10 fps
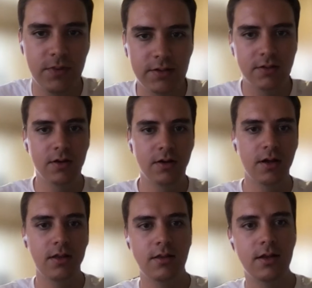But yeah,
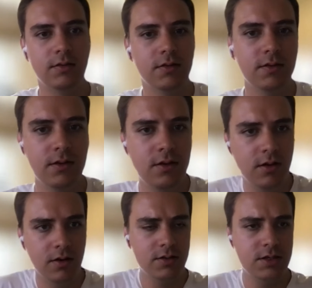other than that, I
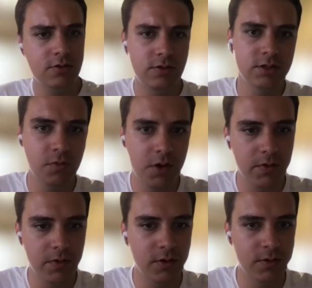don't see a reason why we
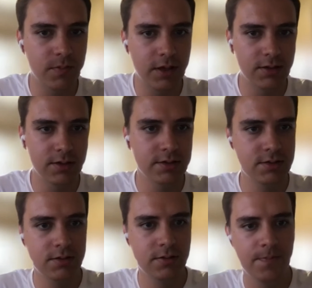can't make
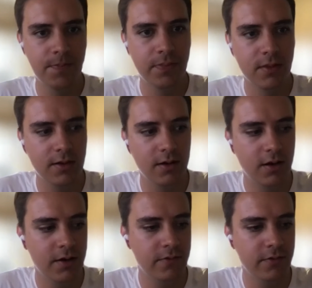this
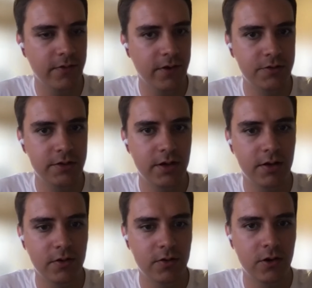live on
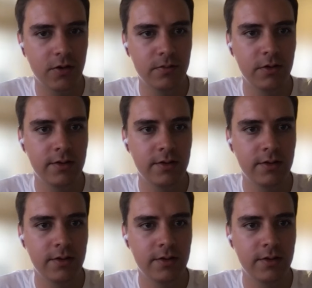foundrydao.com.